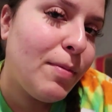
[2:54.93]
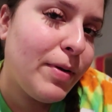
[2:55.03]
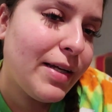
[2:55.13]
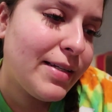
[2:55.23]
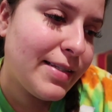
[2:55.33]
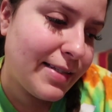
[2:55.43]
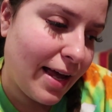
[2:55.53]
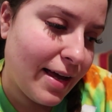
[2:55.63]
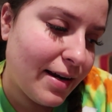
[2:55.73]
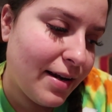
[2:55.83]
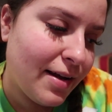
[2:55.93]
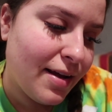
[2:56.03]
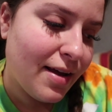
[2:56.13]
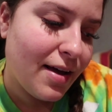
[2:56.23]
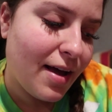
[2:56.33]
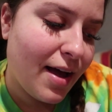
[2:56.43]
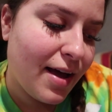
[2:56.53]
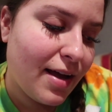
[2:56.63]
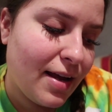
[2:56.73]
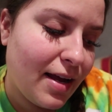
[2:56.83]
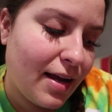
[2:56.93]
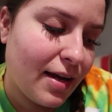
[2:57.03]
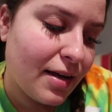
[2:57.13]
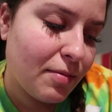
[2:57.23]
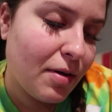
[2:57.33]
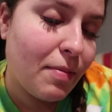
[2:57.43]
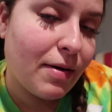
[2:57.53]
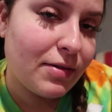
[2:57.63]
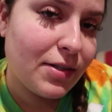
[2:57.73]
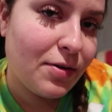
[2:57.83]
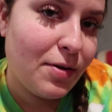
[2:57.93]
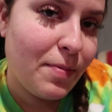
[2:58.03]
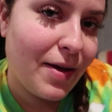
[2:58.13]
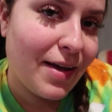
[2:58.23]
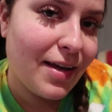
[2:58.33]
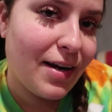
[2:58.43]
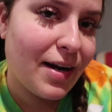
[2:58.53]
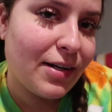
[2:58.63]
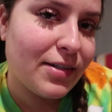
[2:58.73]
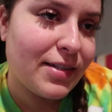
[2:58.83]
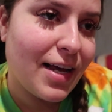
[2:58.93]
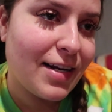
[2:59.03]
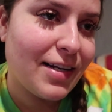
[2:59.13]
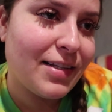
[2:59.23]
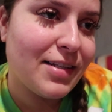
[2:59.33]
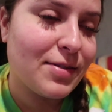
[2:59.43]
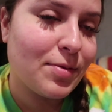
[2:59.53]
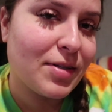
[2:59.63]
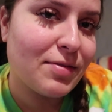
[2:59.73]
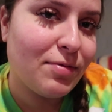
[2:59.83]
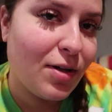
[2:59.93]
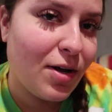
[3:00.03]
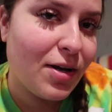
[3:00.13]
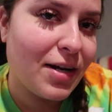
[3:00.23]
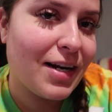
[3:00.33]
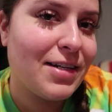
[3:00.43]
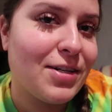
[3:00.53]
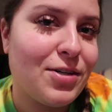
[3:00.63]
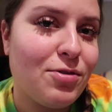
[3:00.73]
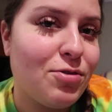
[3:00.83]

that being said, I am about to go to bed. I just edited this week's vlog and I did a new